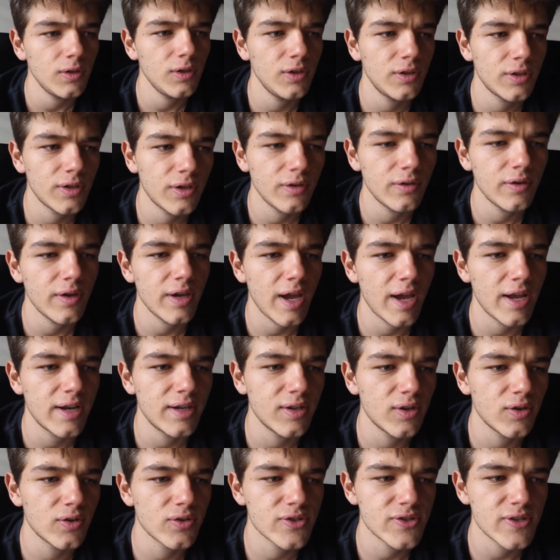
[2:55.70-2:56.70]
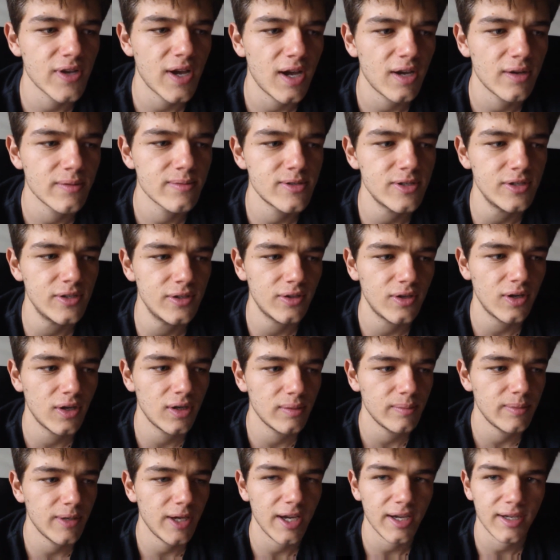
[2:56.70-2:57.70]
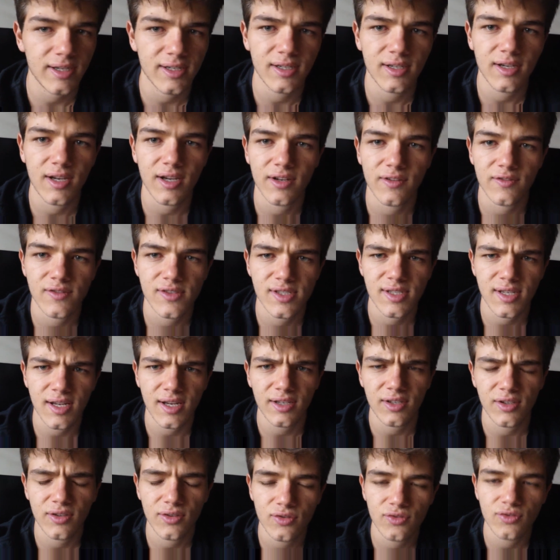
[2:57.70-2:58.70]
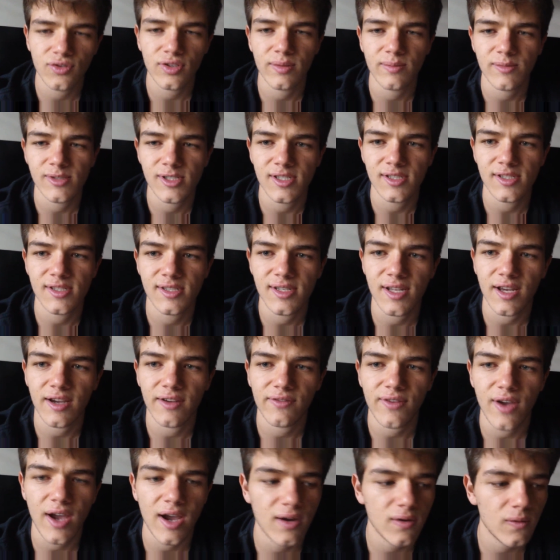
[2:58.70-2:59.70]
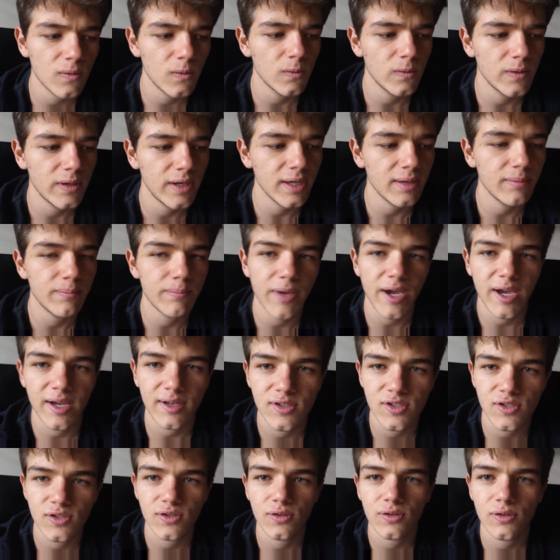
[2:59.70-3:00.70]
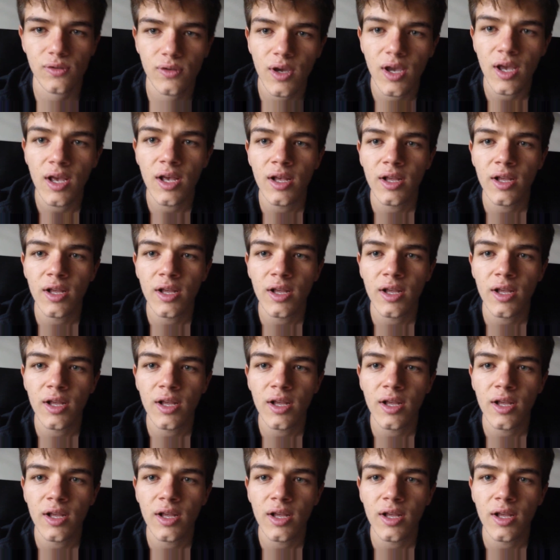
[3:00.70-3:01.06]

it also helps you to go back and kind of study your dreams and stuff. I'll get back to